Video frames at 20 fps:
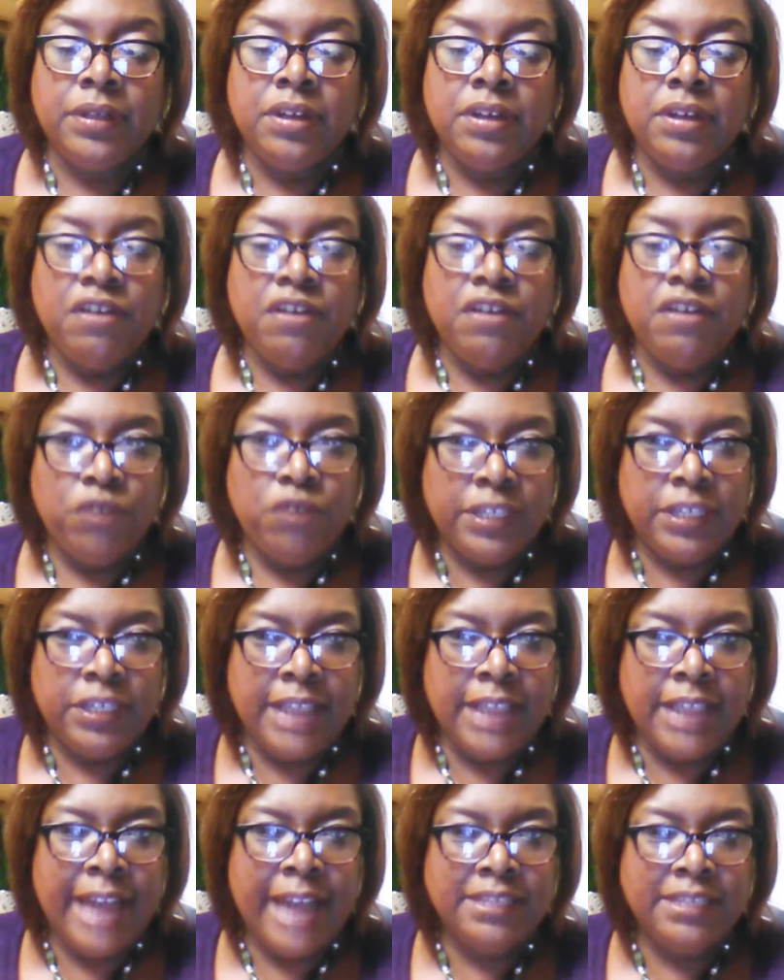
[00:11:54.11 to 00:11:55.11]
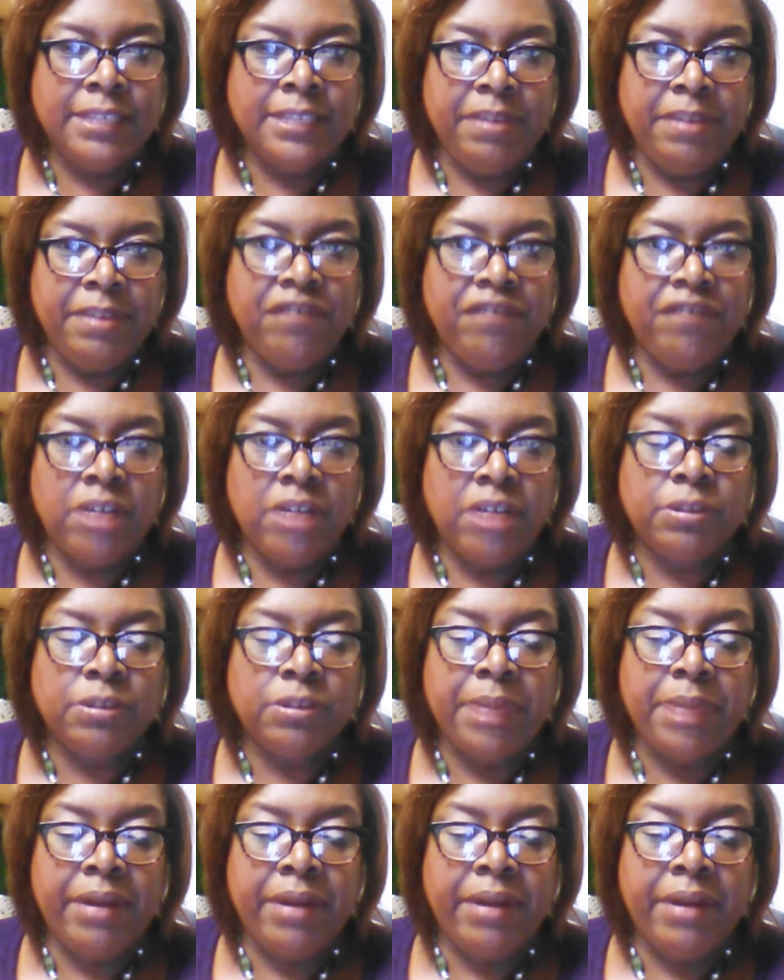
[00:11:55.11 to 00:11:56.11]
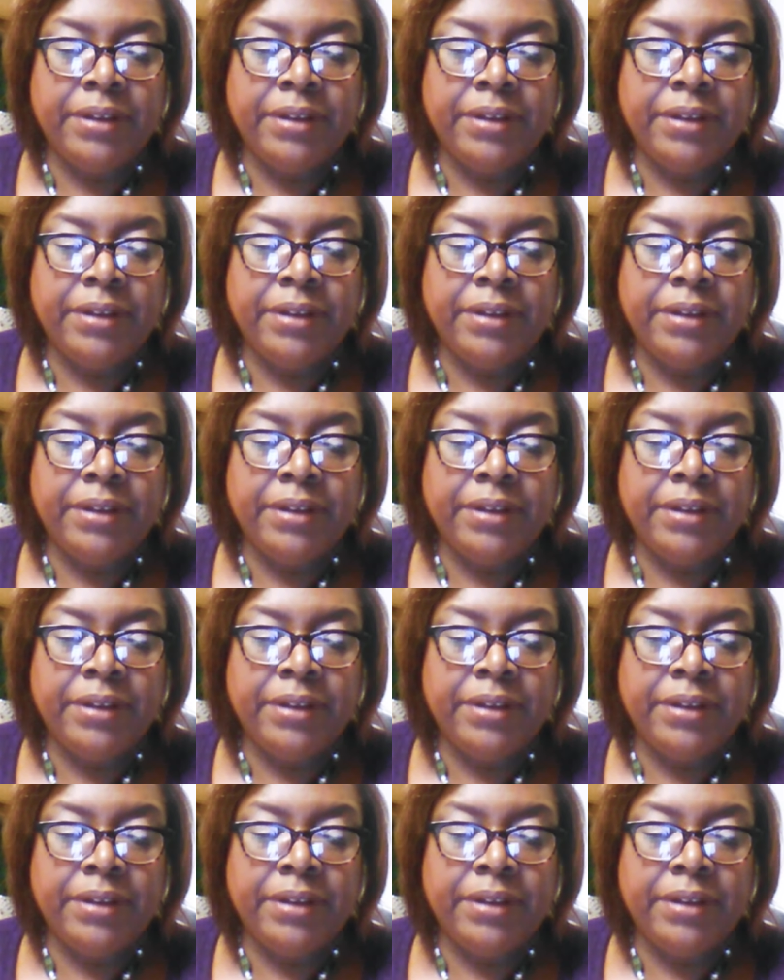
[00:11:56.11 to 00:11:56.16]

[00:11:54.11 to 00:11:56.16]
for deciding to be a foster parent.